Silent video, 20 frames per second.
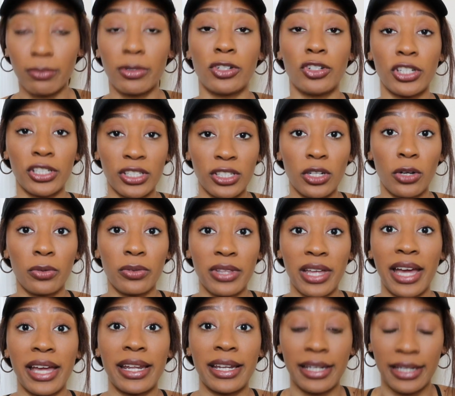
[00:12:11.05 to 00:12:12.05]
but just know
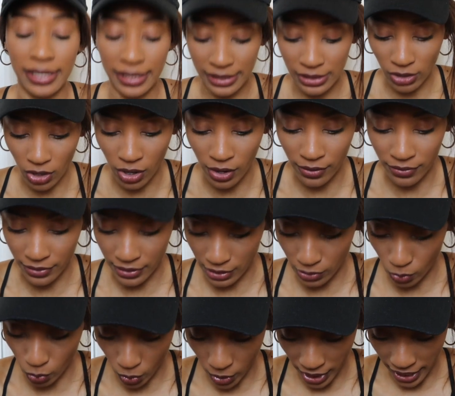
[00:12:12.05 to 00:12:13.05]
that it is on
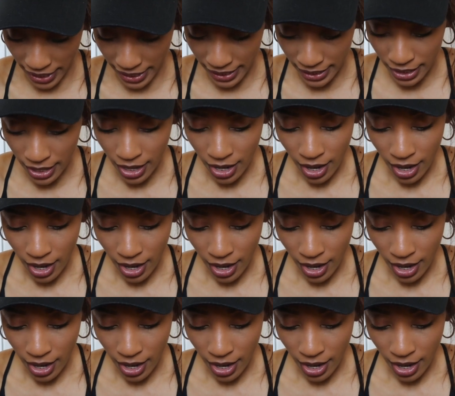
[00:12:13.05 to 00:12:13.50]
the way.